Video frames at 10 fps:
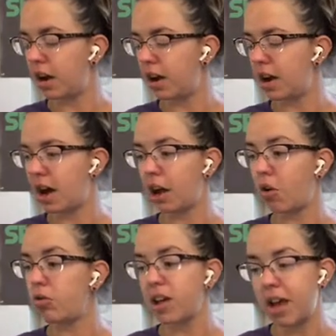I
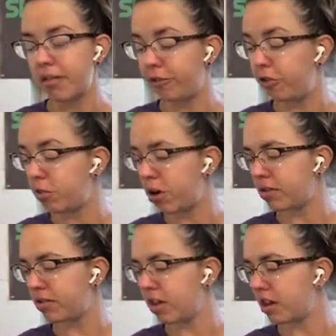only have a few
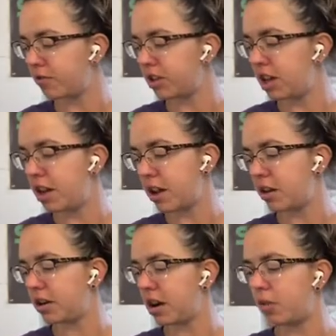bars left,
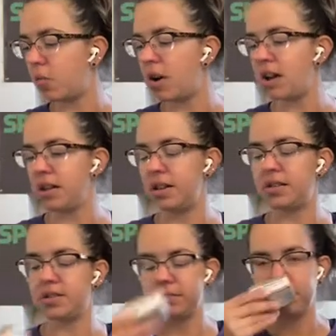and one
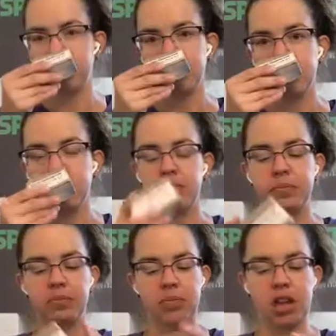is
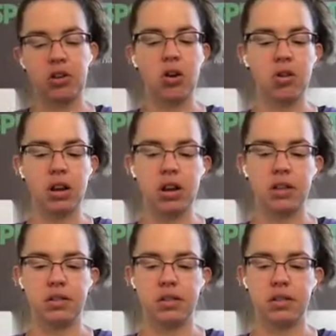a coconut
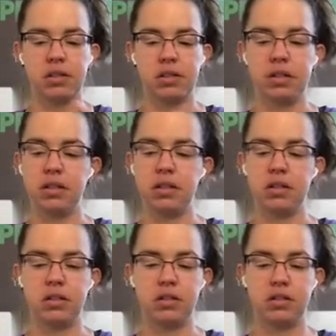
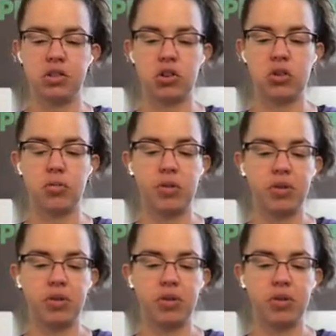soap,